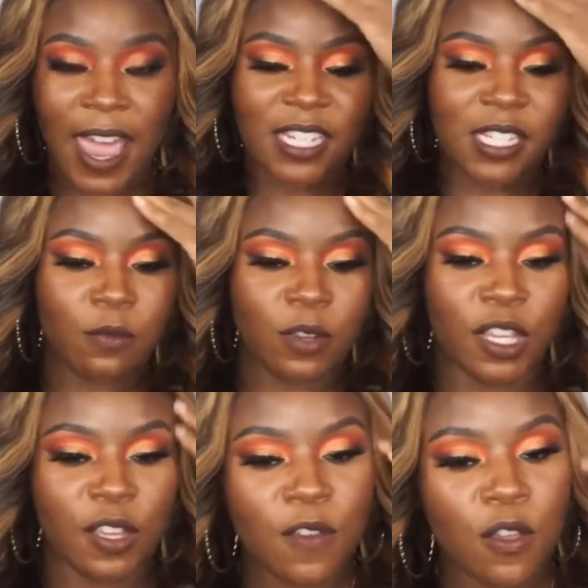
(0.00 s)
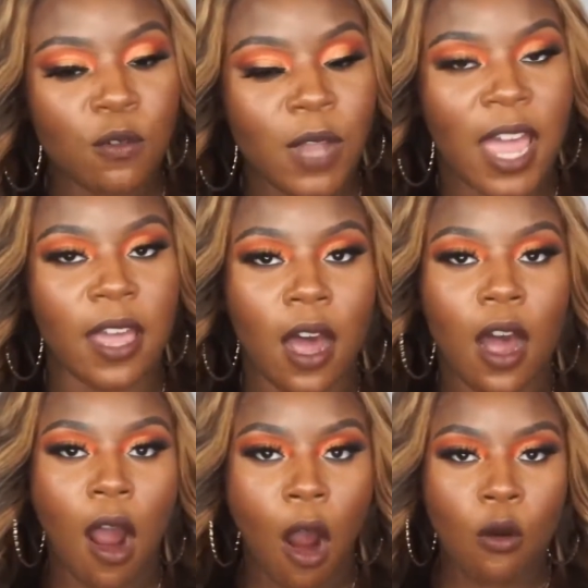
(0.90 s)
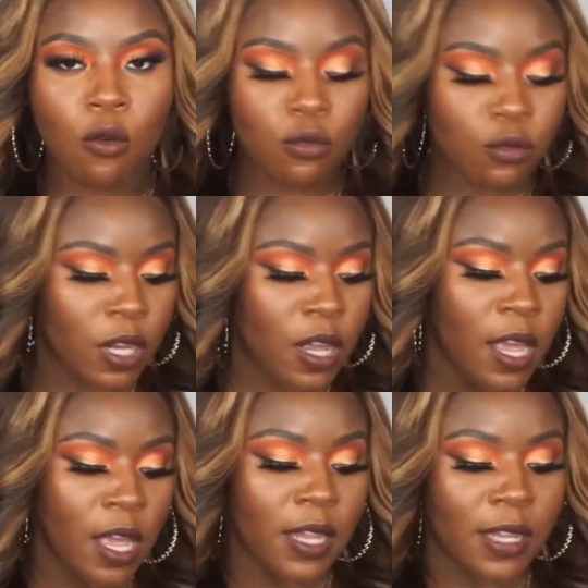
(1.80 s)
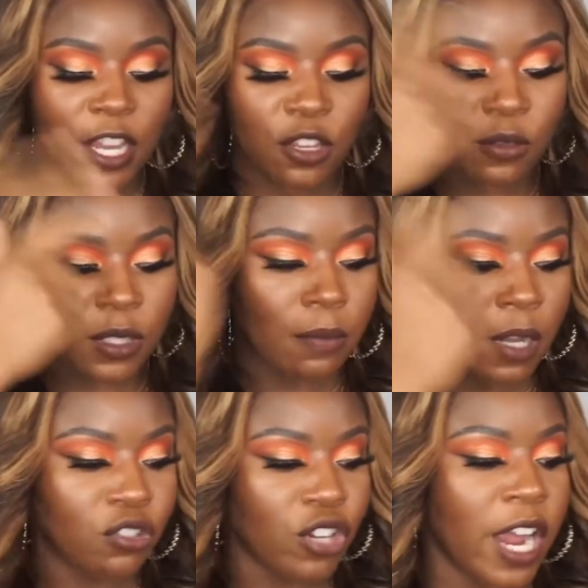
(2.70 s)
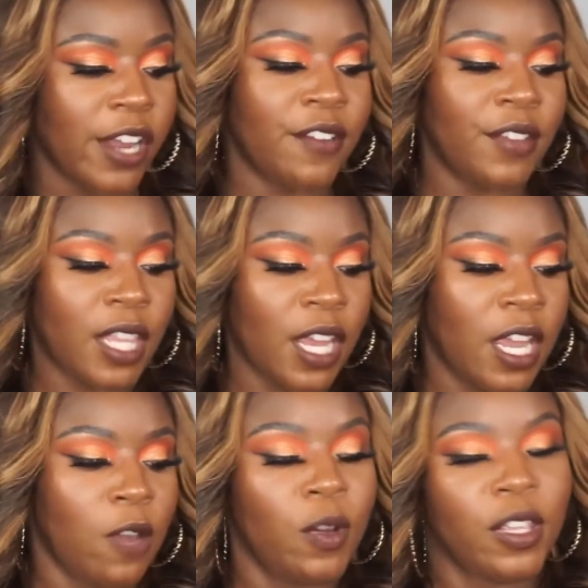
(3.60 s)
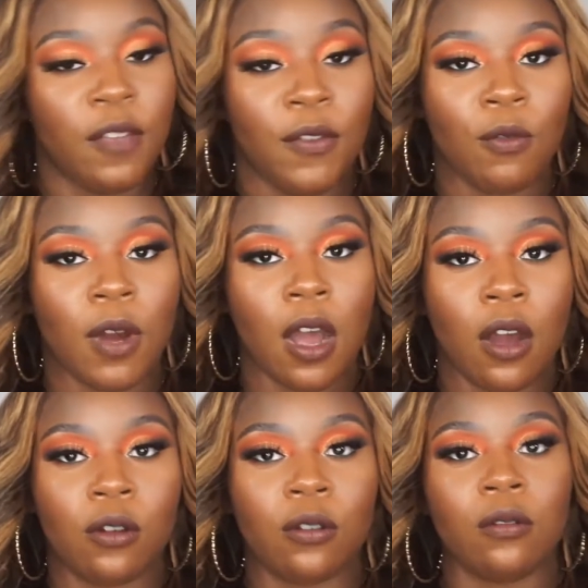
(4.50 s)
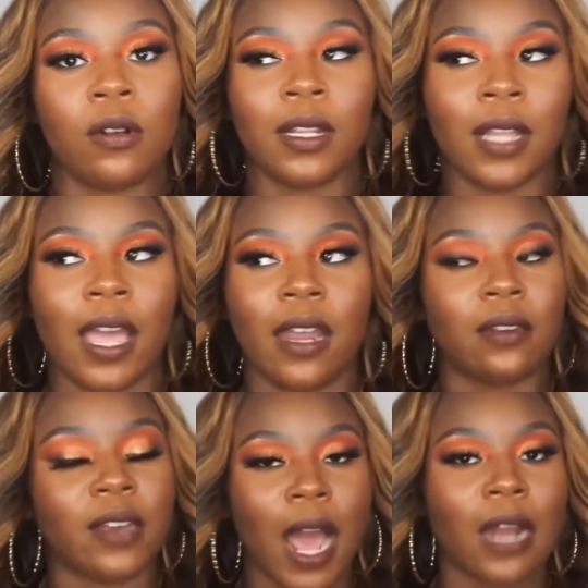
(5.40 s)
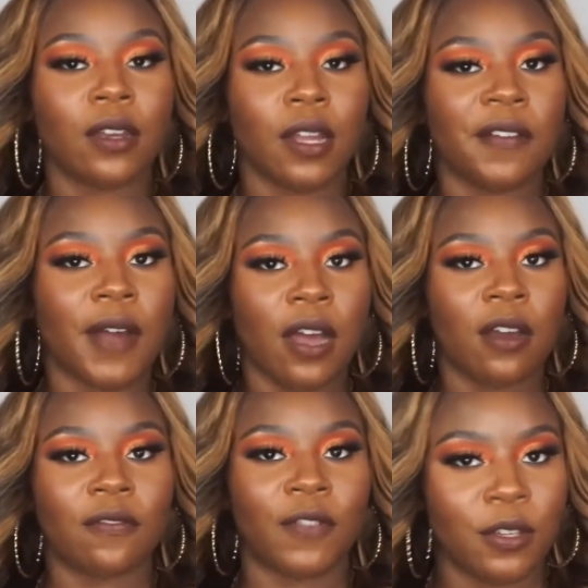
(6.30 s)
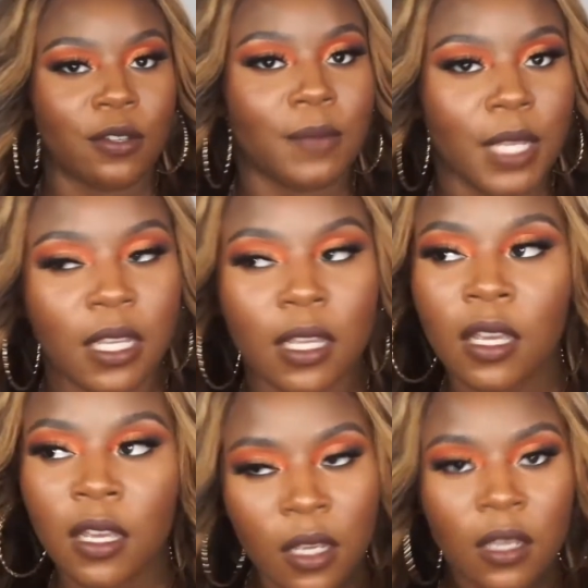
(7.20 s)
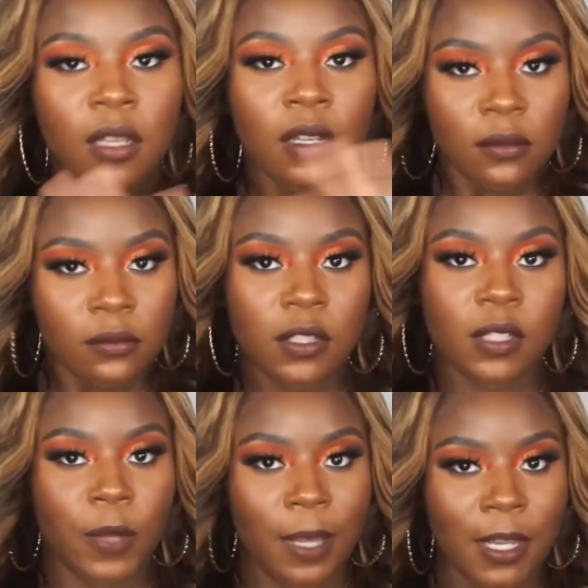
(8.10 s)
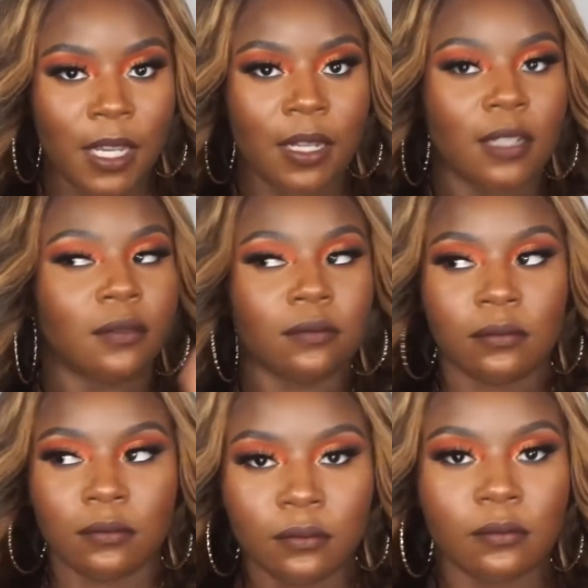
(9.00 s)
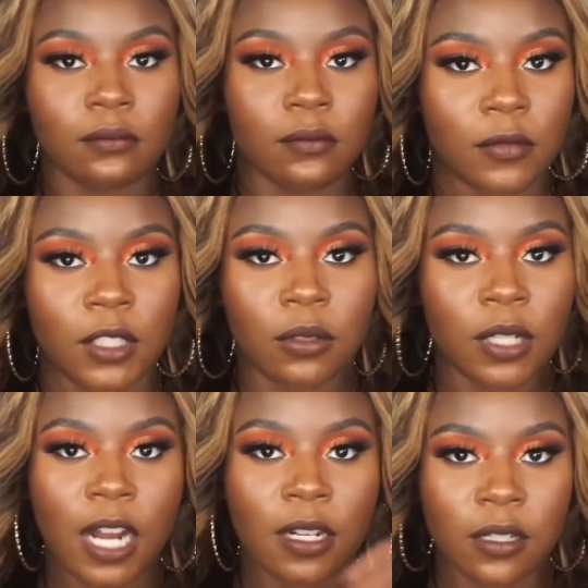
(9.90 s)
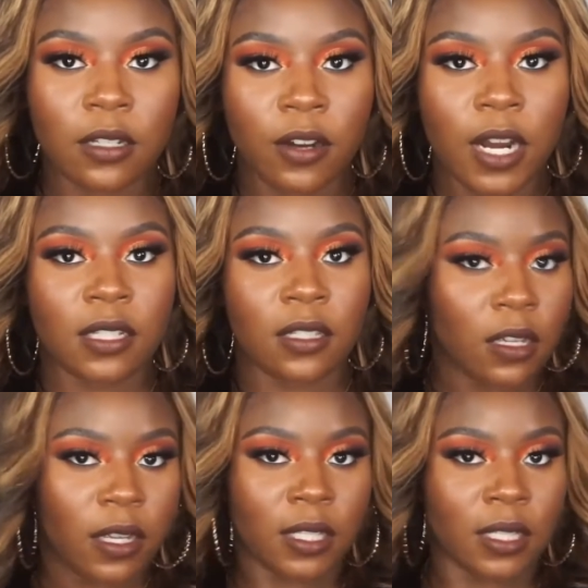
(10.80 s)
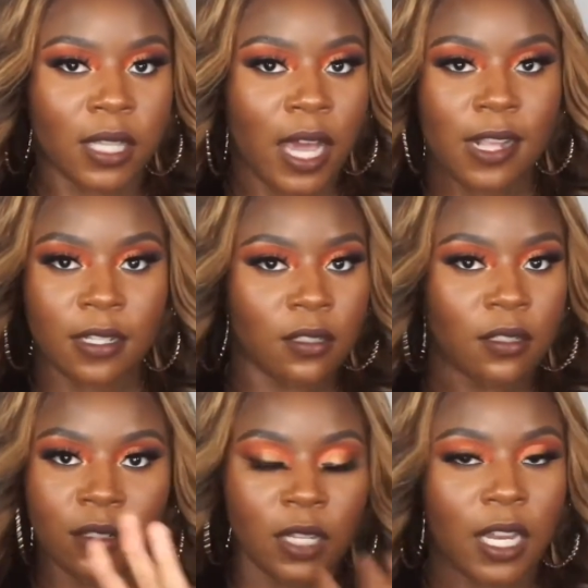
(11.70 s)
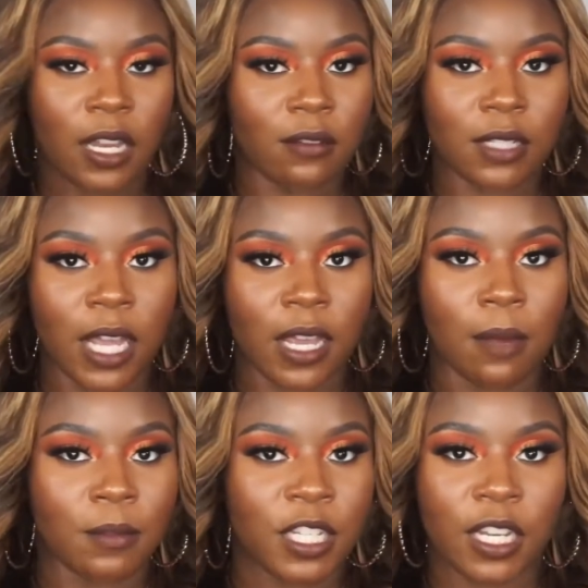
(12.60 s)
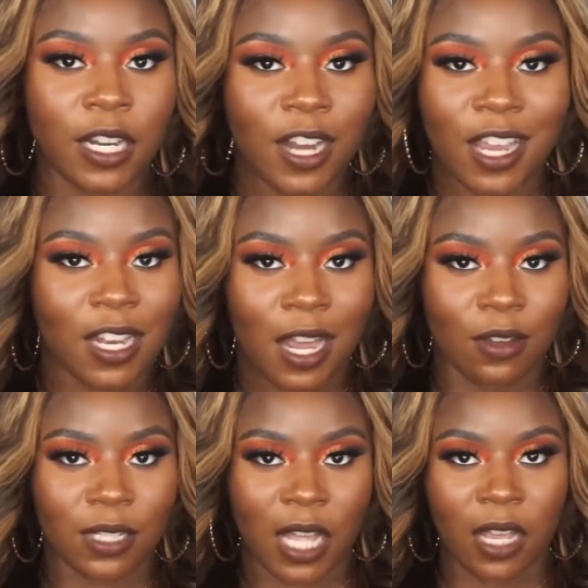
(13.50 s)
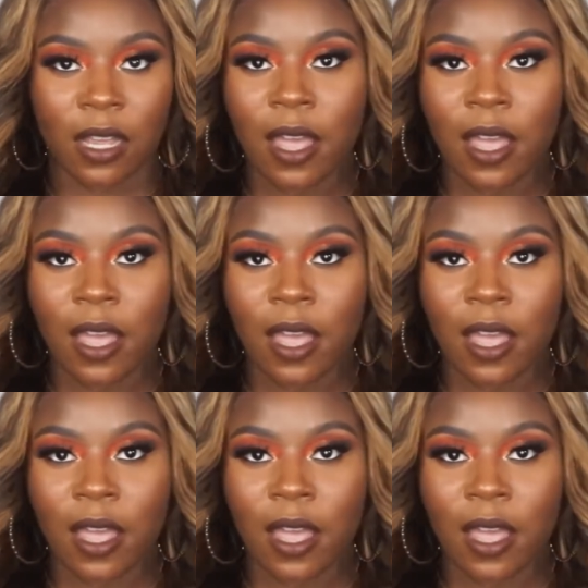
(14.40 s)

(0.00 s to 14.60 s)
actually will give you like a hold like use the blow dryer and everything it will give you a hold like not enough hold for you to be swimming and doing all this other crazy stuff, exercising, it ain't gonna stay. I'm telling you tonight, it's not gonna stay.